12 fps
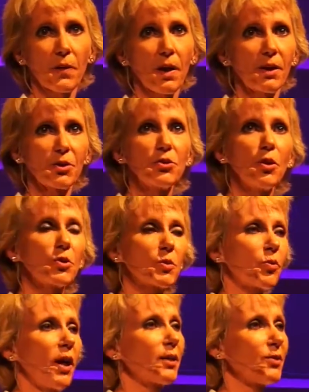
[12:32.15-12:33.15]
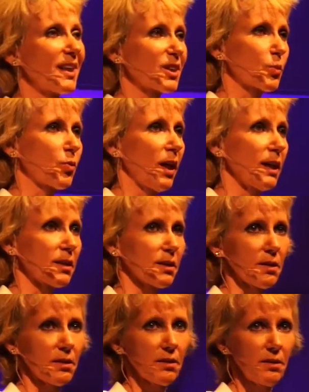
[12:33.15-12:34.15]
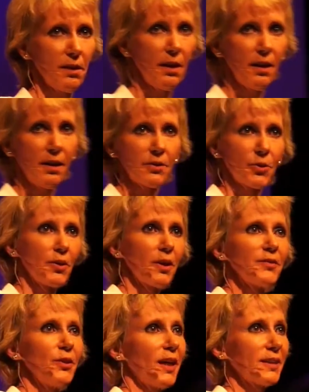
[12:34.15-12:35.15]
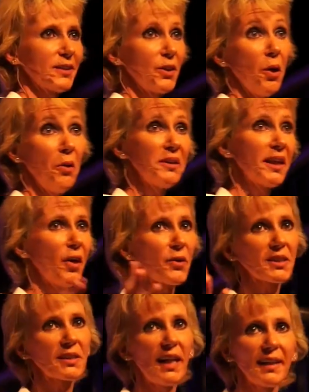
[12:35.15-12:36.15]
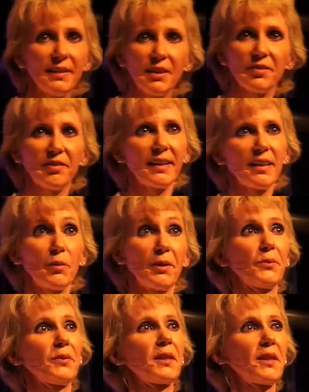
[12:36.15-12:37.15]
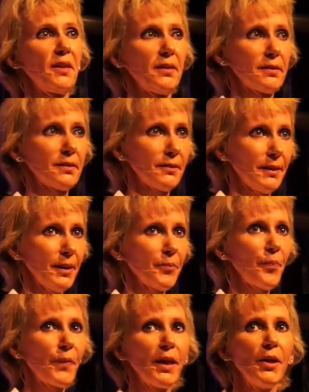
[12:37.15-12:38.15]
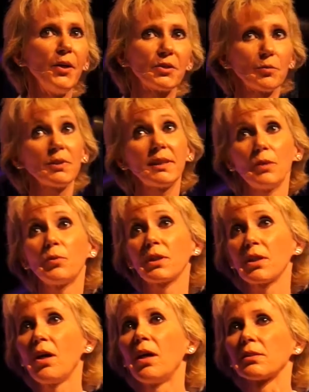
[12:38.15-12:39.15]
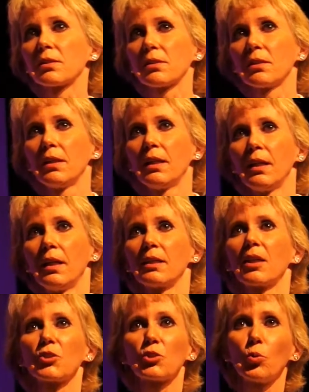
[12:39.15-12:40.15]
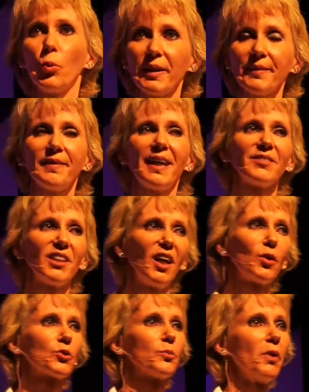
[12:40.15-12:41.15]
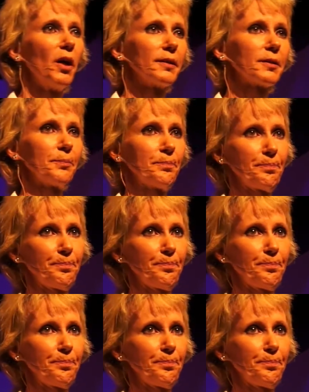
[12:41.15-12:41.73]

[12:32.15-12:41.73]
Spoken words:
Because I don't like surprises. So none of you like to go, you get all excited, and then you find out what it really costs, okay? So I'm going to tell you what it costs. It costs $25 a month.